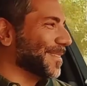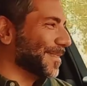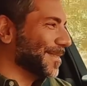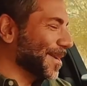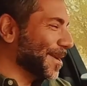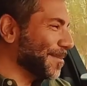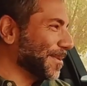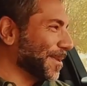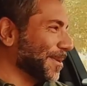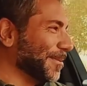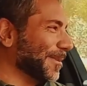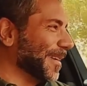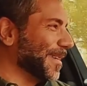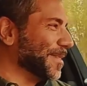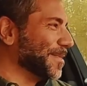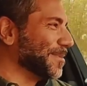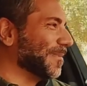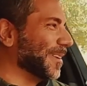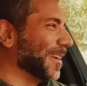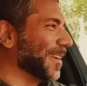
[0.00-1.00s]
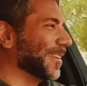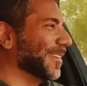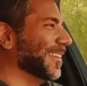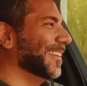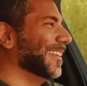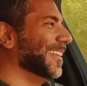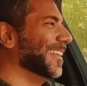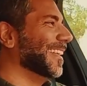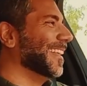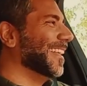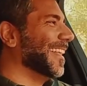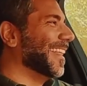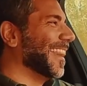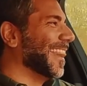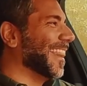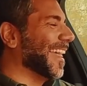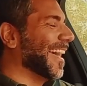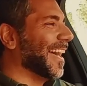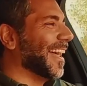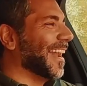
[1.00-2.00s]
Top of the range model
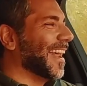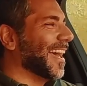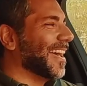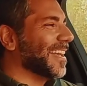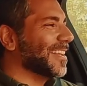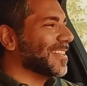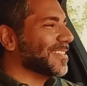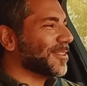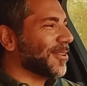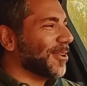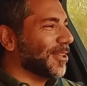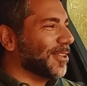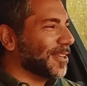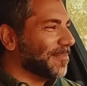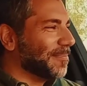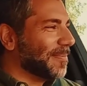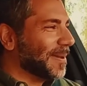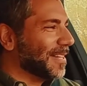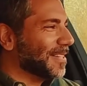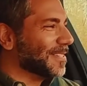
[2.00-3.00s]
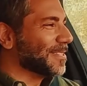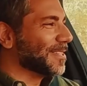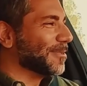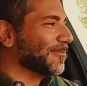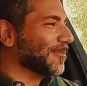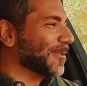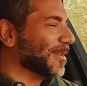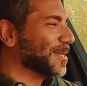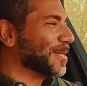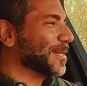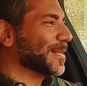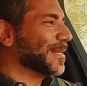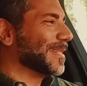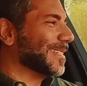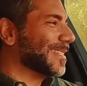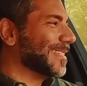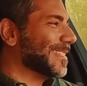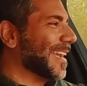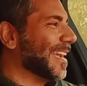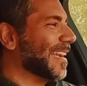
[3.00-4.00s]
that has all the bells and whistles
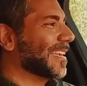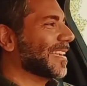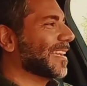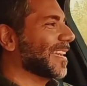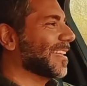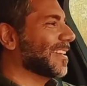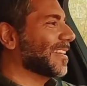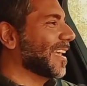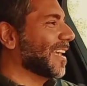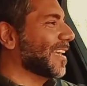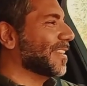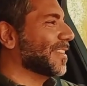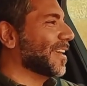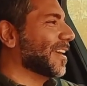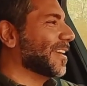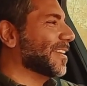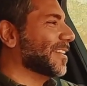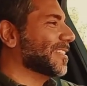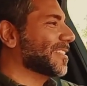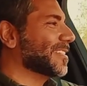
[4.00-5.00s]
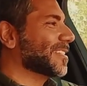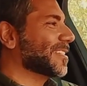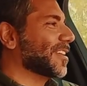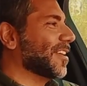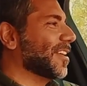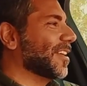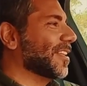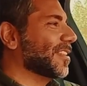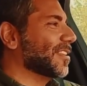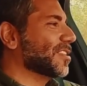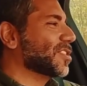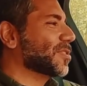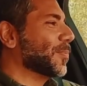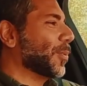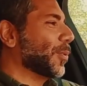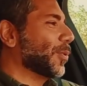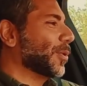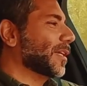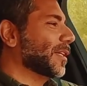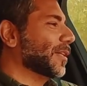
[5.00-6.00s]
and tech, and it's got the
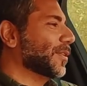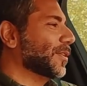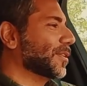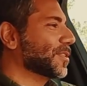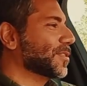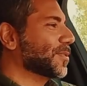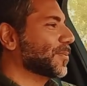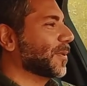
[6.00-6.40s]
sporty looks